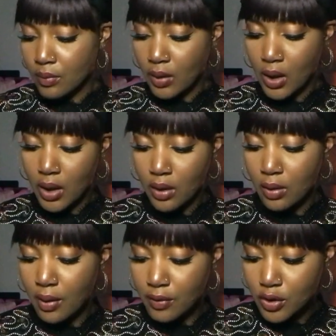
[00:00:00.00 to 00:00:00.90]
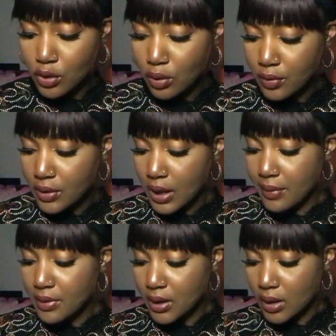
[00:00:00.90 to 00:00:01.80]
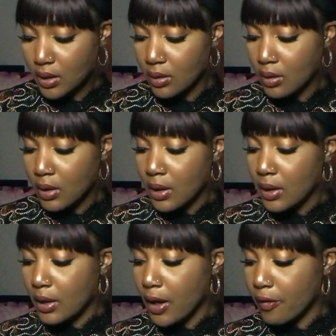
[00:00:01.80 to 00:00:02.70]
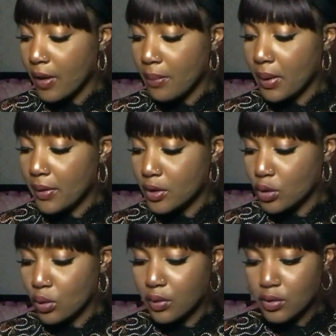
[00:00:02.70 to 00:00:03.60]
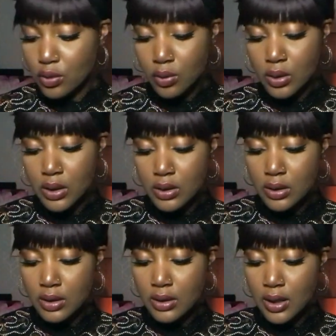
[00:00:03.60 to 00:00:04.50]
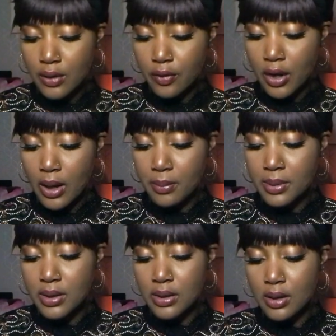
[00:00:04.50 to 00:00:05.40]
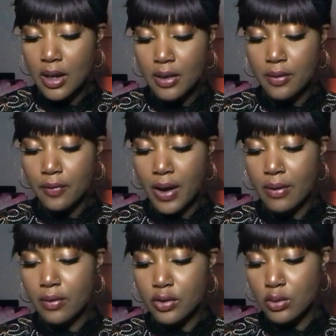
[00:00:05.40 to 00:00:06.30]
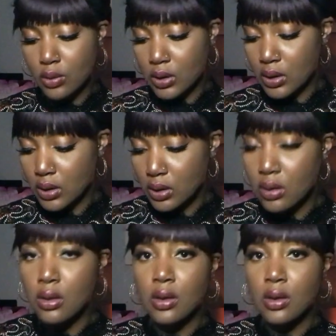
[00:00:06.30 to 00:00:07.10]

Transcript: Okay, you have the Two of Staves here, clarified by the Two of Swords, the Ten of Cups, and the Five of Swords.